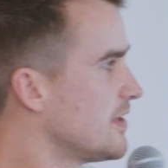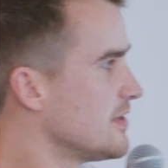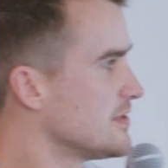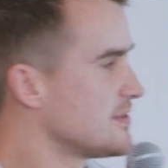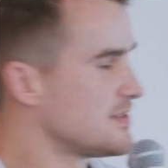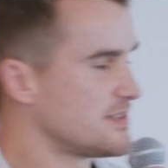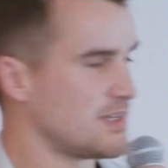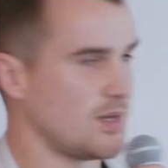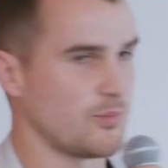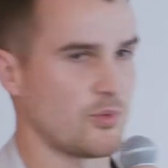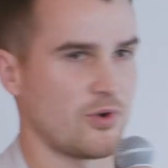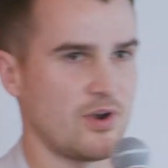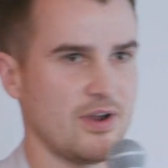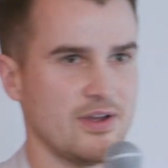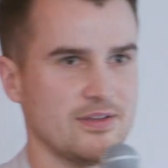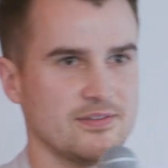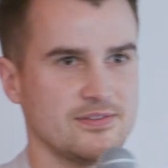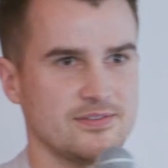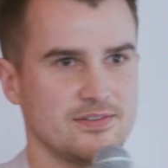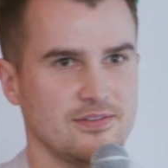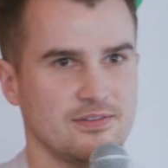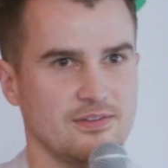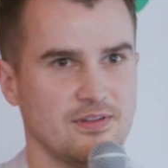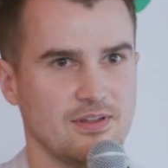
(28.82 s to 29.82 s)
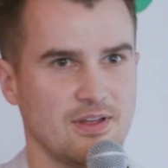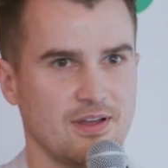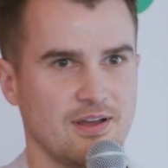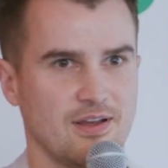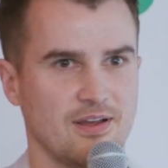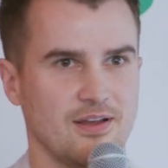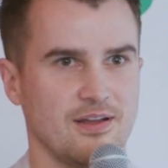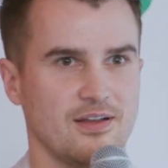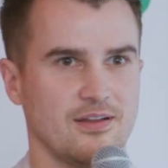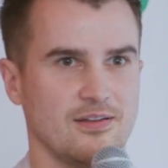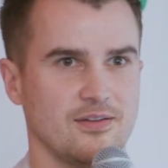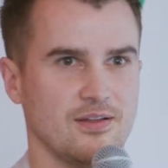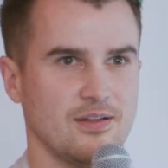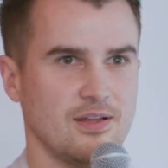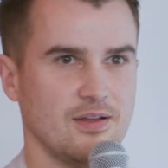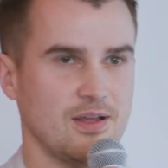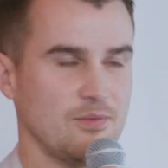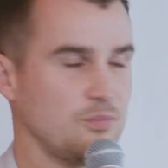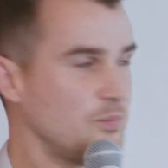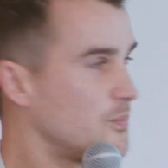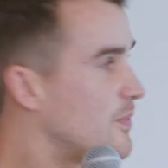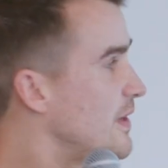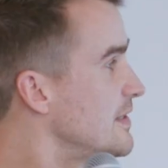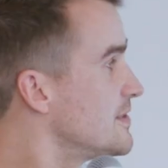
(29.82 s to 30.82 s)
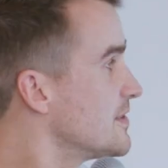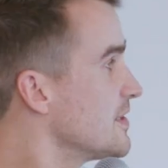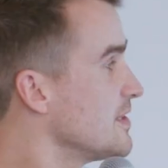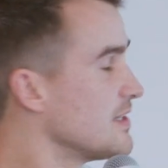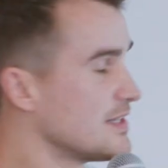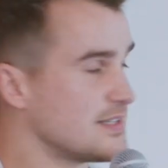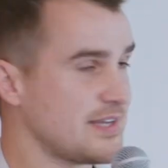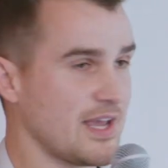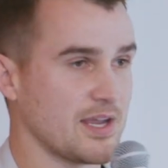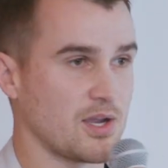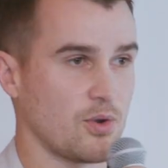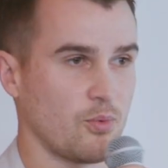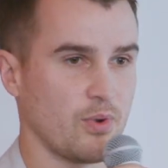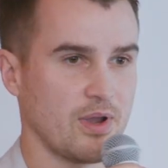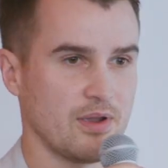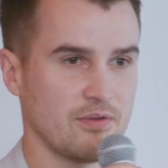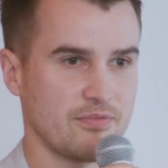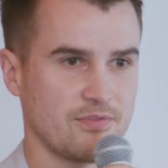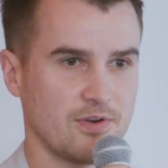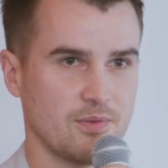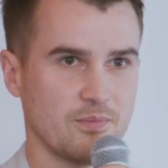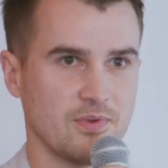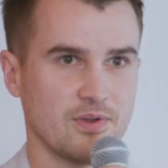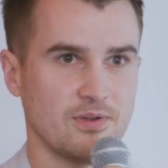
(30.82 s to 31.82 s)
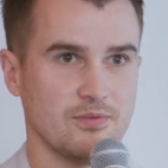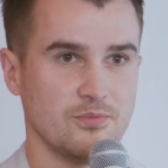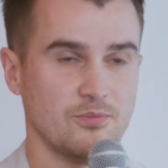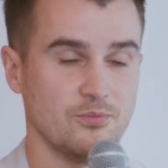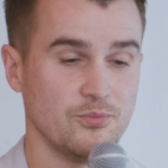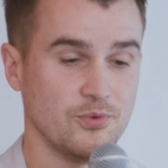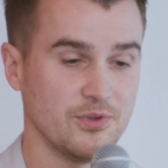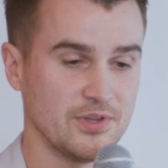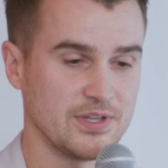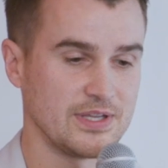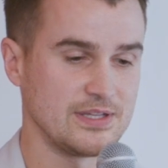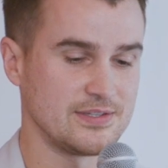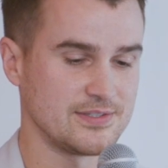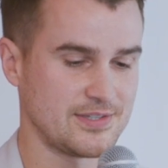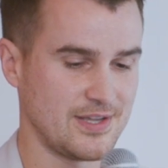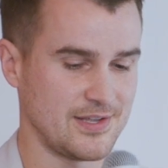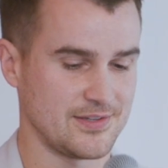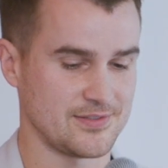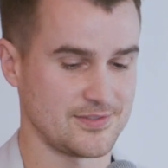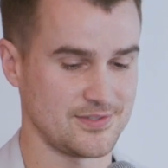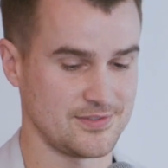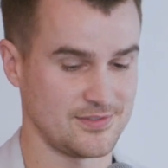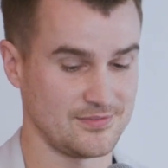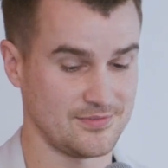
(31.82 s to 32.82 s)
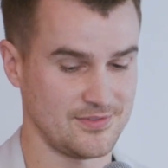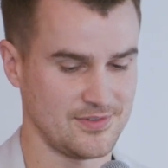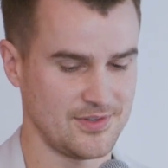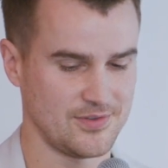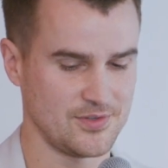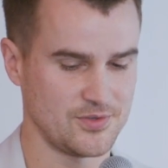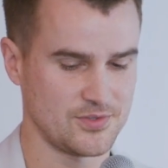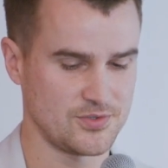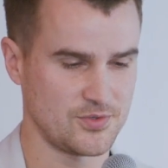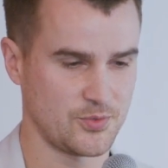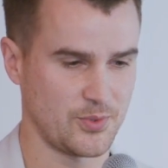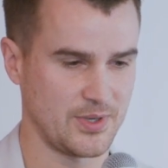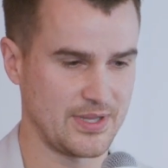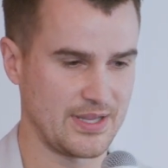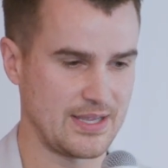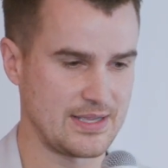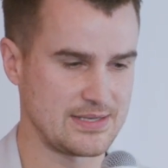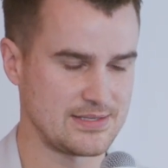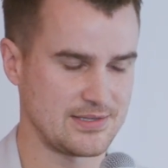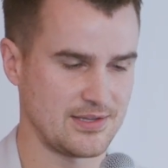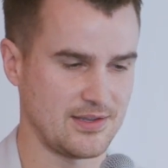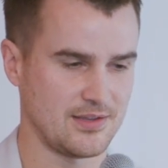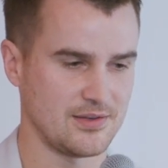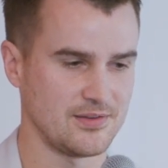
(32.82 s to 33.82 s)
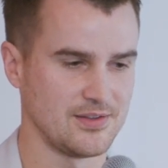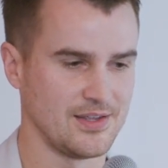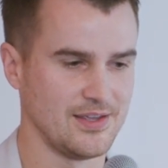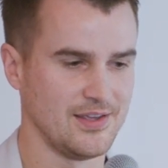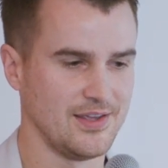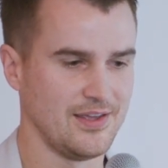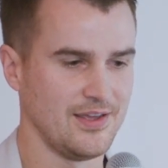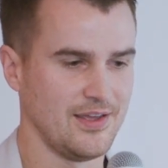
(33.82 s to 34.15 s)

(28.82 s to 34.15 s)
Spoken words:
does summarize basically the takeaway from a really intense 2018.